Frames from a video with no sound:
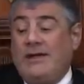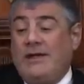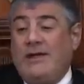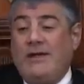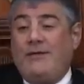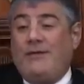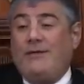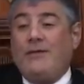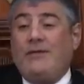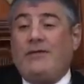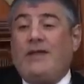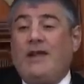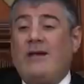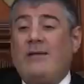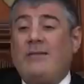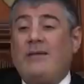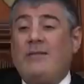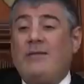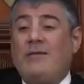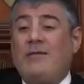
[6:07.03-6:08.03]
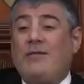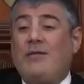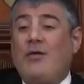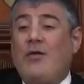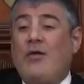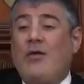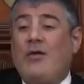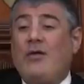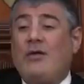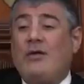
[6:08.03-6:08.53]
If you tell me
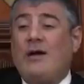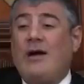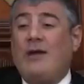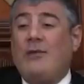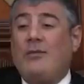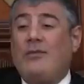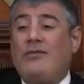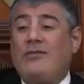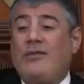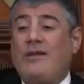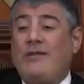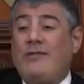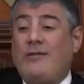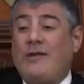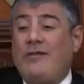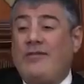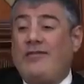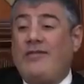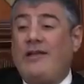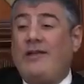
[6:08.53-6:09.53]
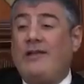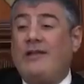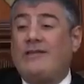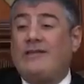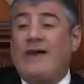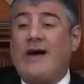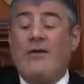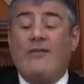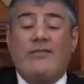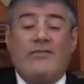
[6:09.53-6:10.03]
before, I would say if I sell a
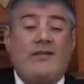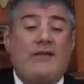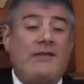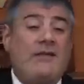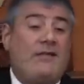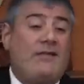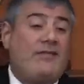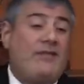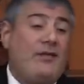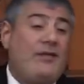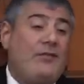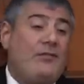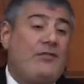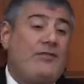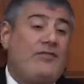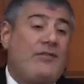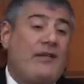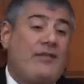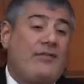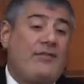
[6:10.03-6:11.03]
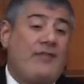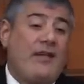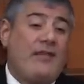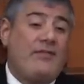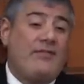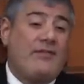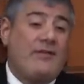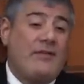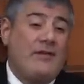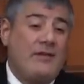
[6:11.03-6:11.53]
thousand, it's a huge
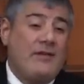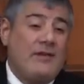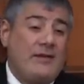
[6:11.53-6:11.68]
success.